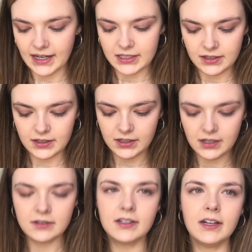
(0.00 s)
I
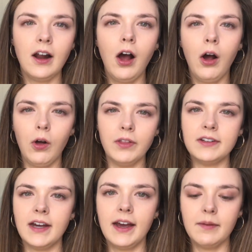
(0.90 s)
use it all the
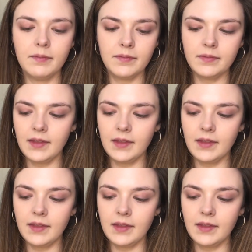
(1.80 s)
time.